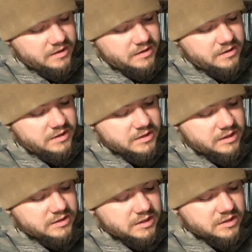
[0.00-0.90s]
This
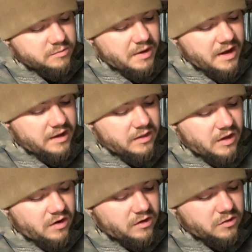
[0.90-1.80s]
consists in packing the
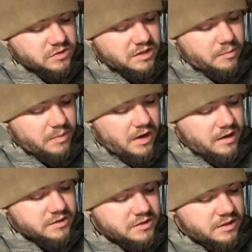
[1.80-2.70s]
articles in a
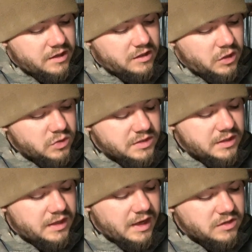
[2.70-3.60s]
box and closing the
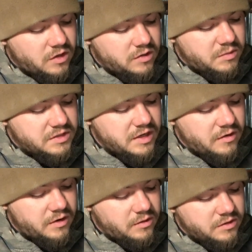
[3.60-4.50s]
case hardened
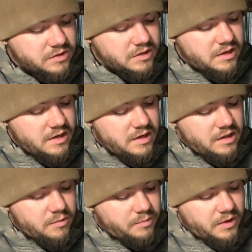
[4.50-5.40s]
materials. The
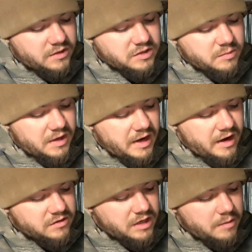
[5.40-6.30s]
box is made
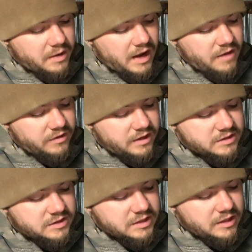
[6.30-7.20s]
airtight by having its
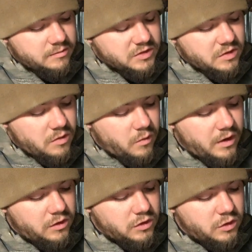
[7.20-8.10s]
seams
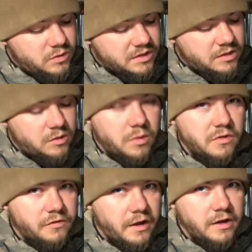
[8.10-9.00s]
well luted with
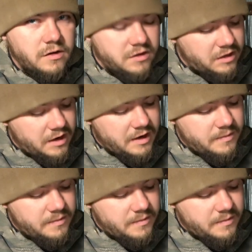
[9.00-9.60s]
fire clay.